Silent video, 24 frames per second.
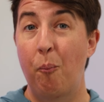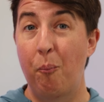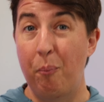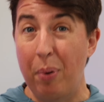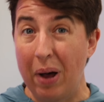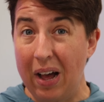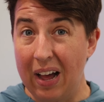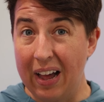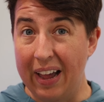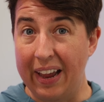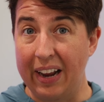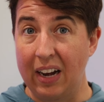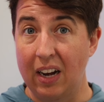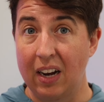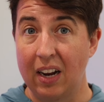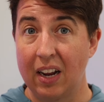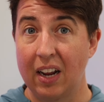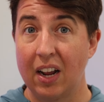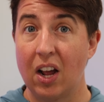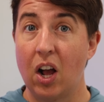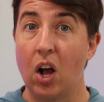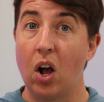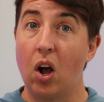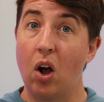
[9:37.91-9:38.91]
But
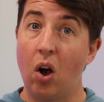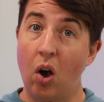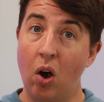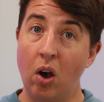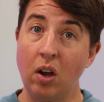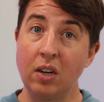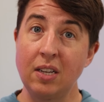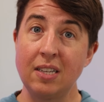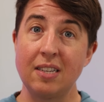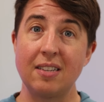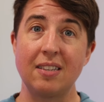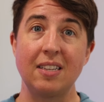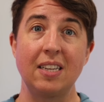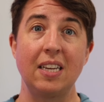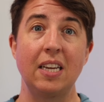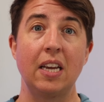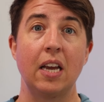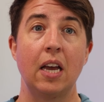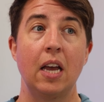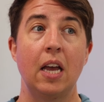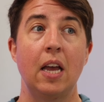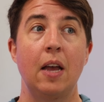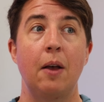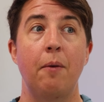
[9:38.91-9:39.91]

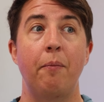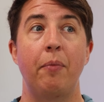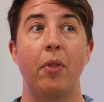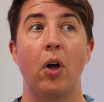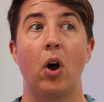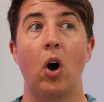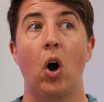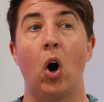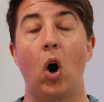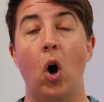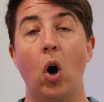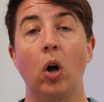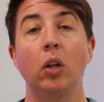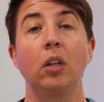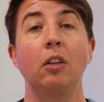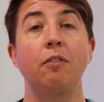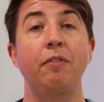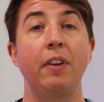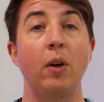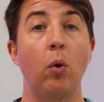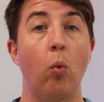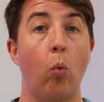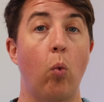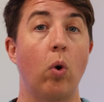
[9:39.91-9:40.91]
honestly, all
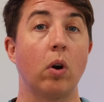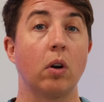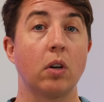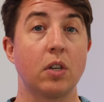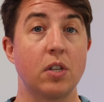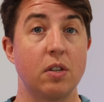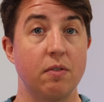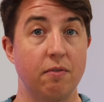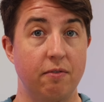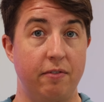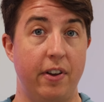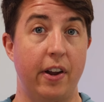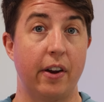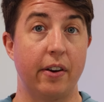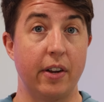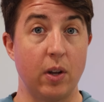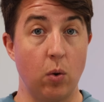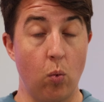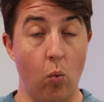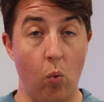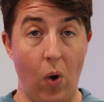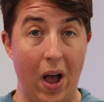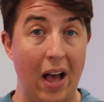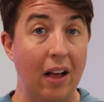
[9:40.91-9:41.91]
of it works
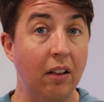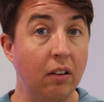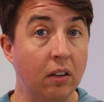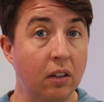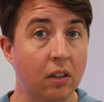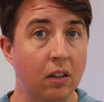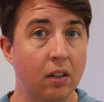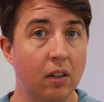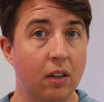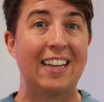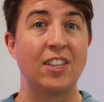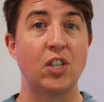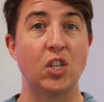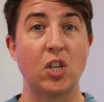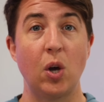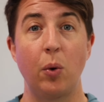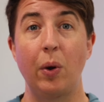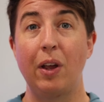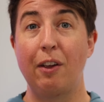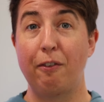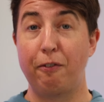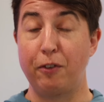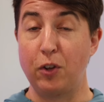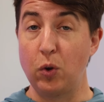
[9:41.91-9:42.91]
very well. And
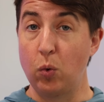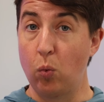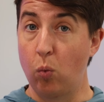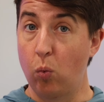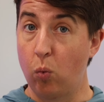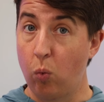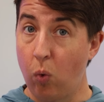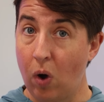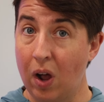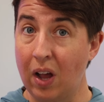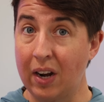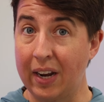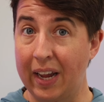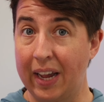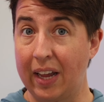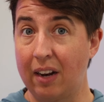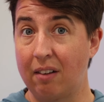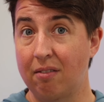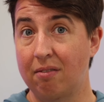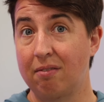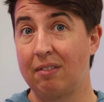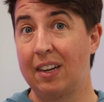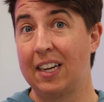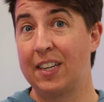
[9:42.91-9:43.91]
so if you want
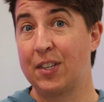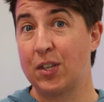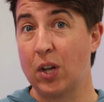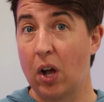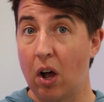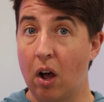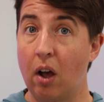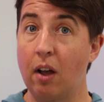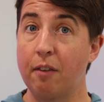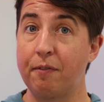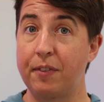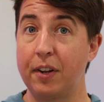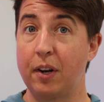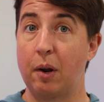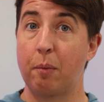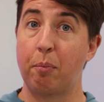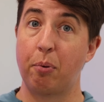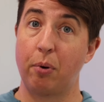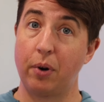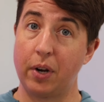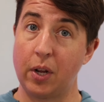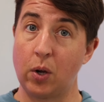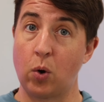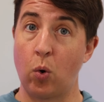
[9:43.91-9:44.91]
it, it's often a
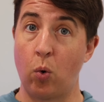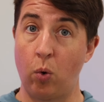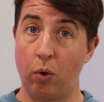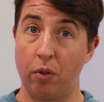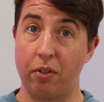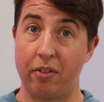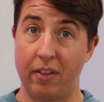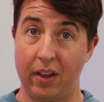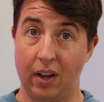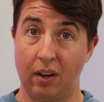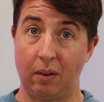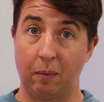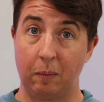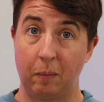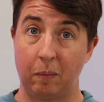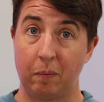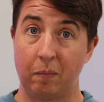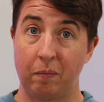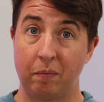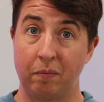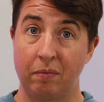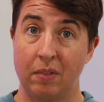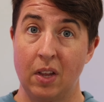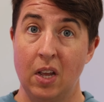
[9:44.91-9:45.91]
pretty cool thing.
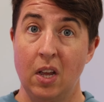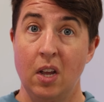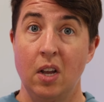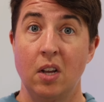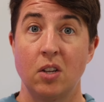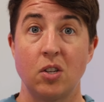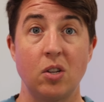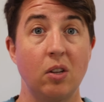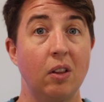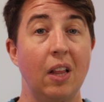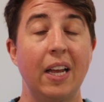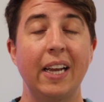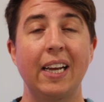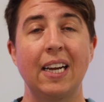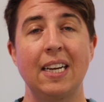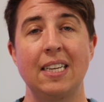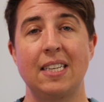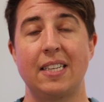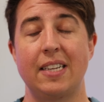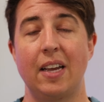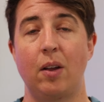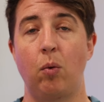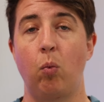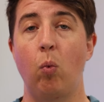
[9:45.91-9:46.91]
So like I
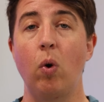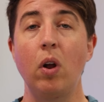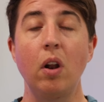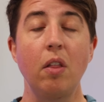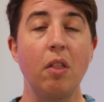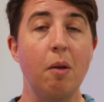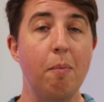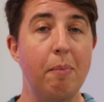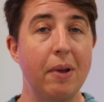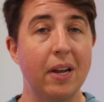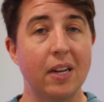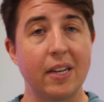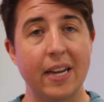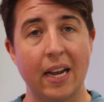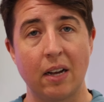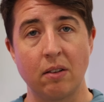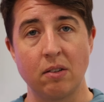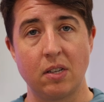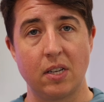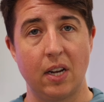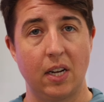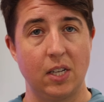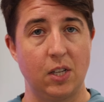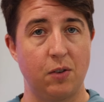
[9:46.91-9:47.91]
said, one of the big
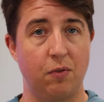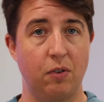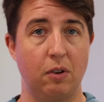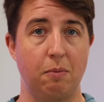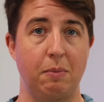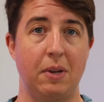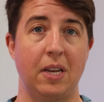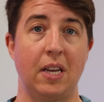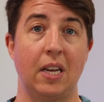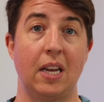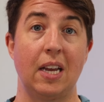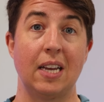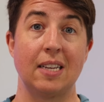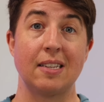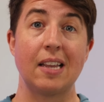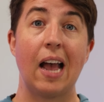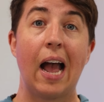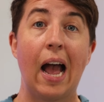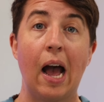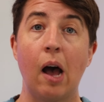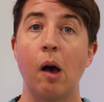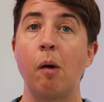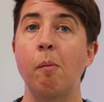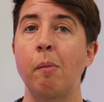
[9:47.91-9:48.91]
downsides for me is
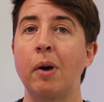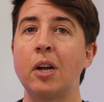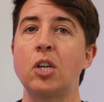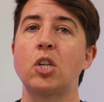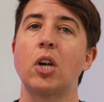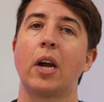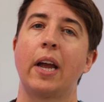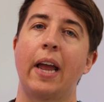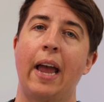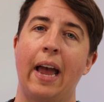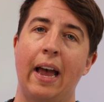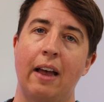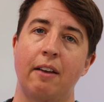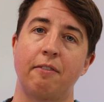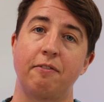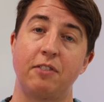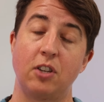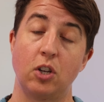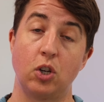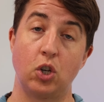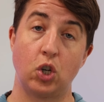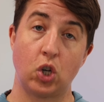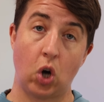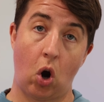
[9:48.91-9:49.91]
how much I have
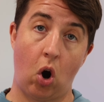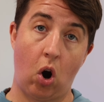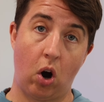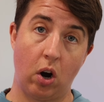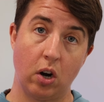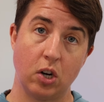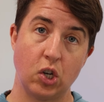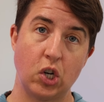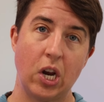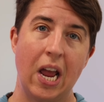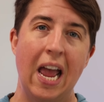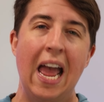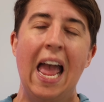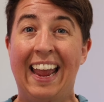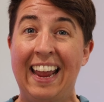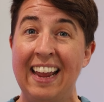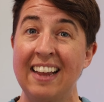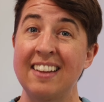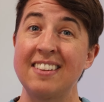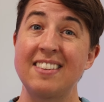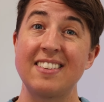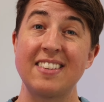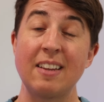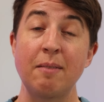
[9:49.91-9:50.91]
to charge.
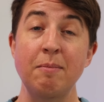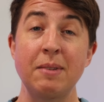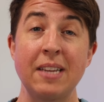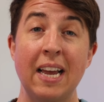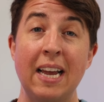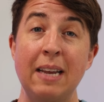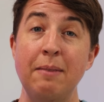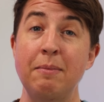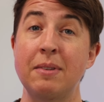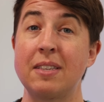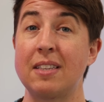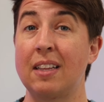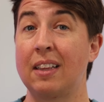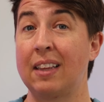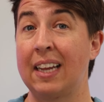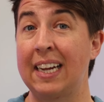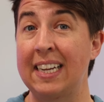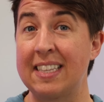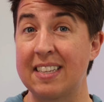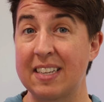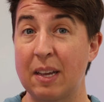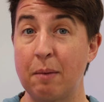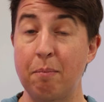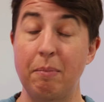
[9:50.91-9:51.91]
And sometimes the
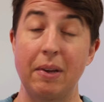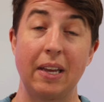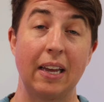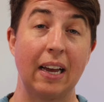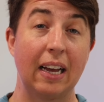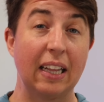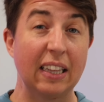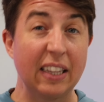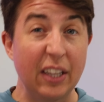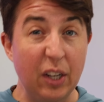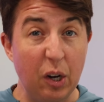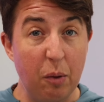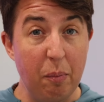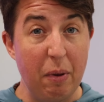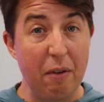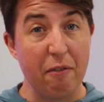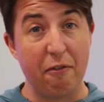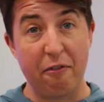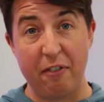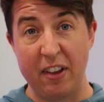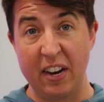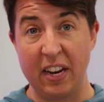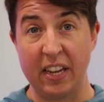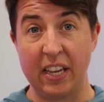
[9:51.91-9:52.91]
lights can be a little
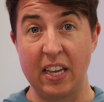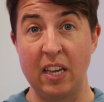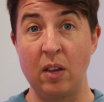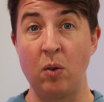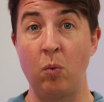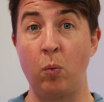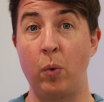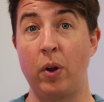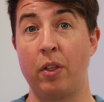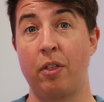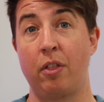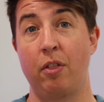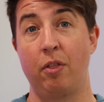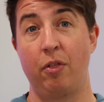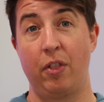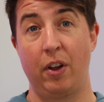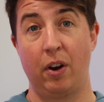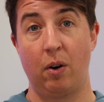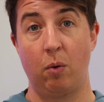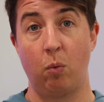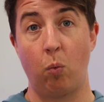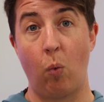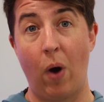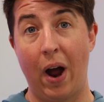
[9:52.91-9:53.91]
bit finicky with
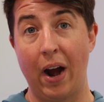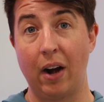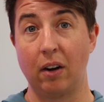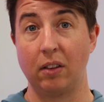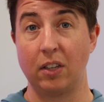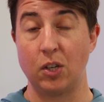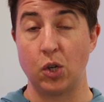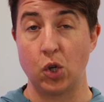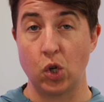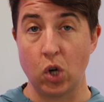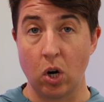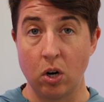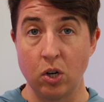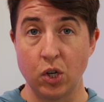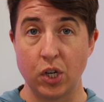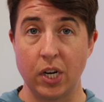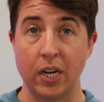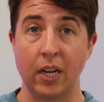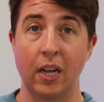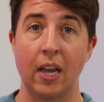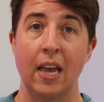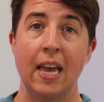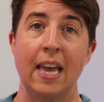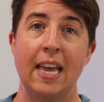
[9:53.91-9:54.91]
their wireless
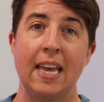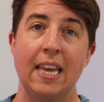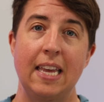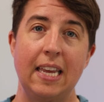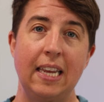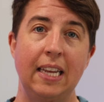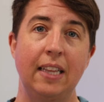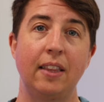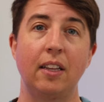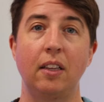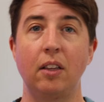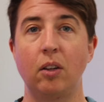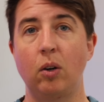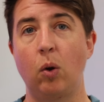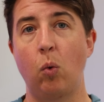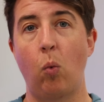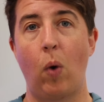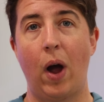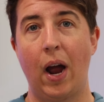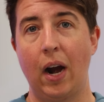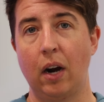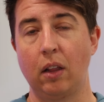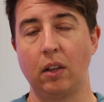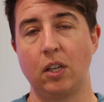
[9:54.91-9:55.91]
charging in the little
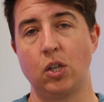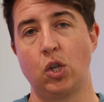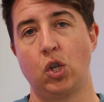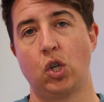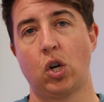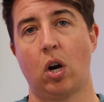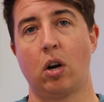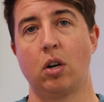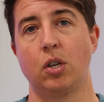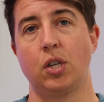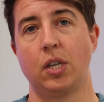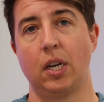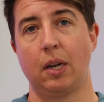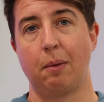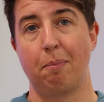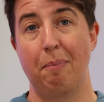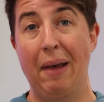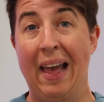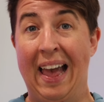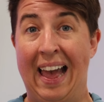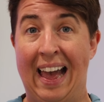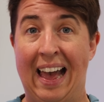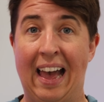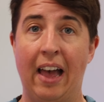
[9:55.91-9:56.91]
wireless charging
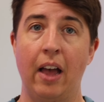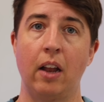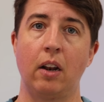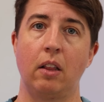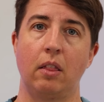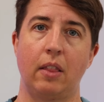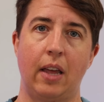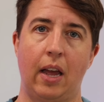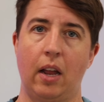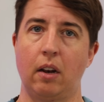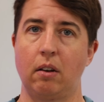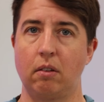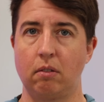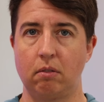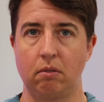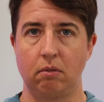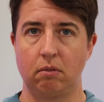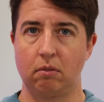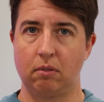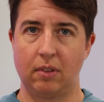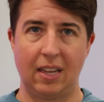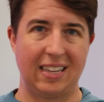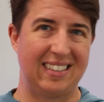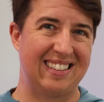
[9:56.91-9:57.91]
pad that
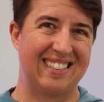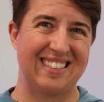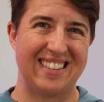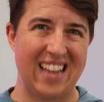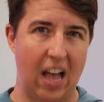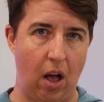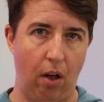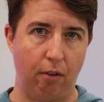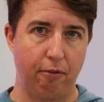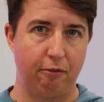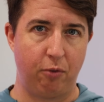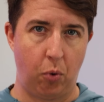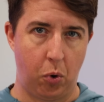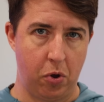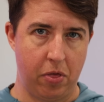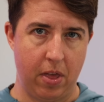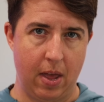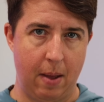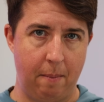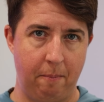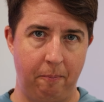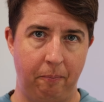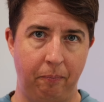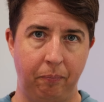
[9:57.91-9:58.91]
they sell for
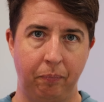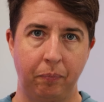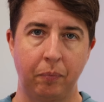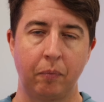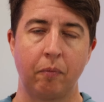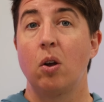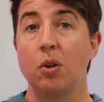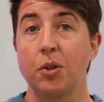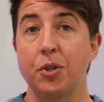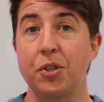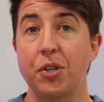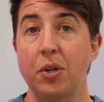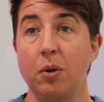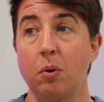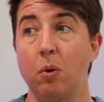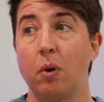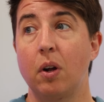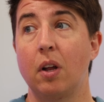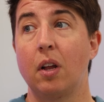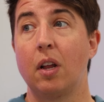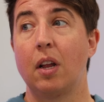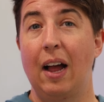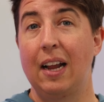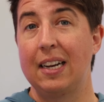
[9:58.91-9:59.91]
them.
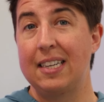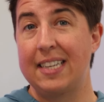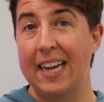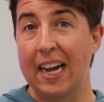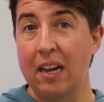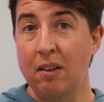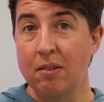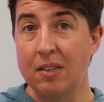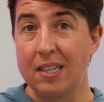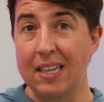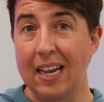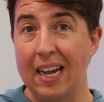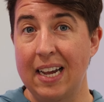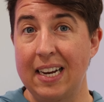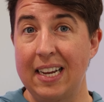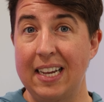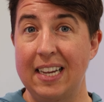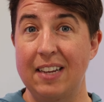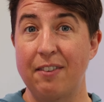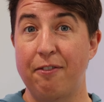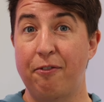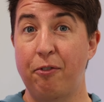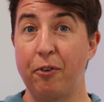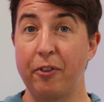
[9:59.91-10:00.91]
Also, a
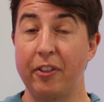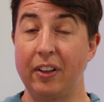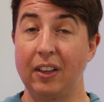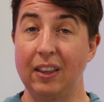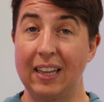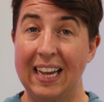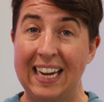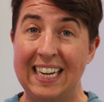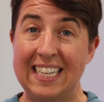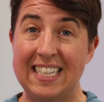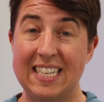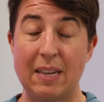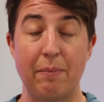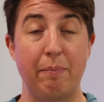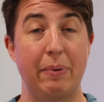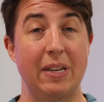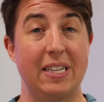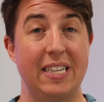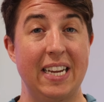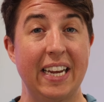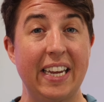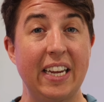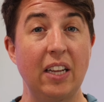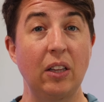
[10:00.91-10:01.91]
downside for the lights in
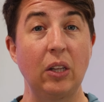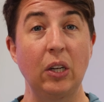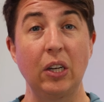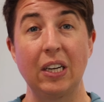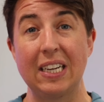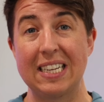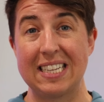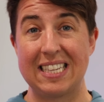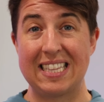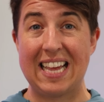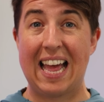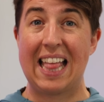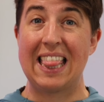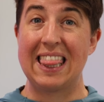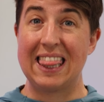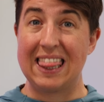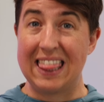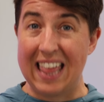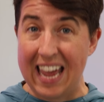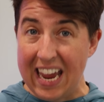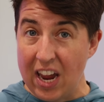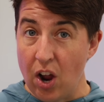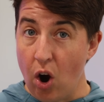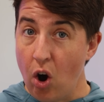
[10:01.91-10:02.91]
particular is that
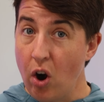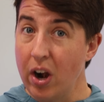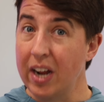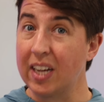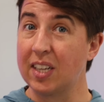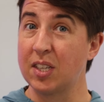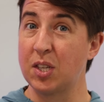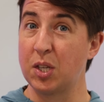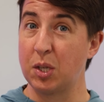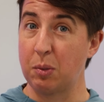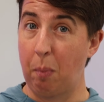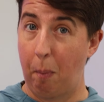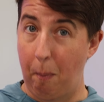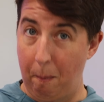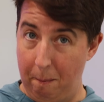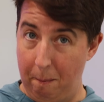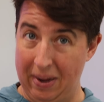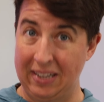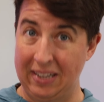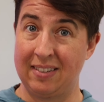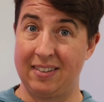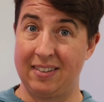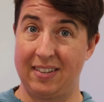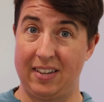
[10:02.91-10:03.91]
they are
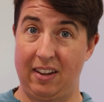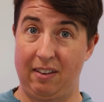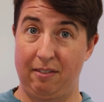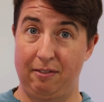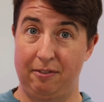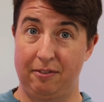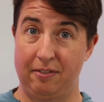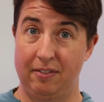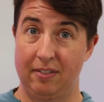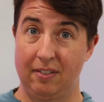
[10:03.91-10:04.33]
expensive.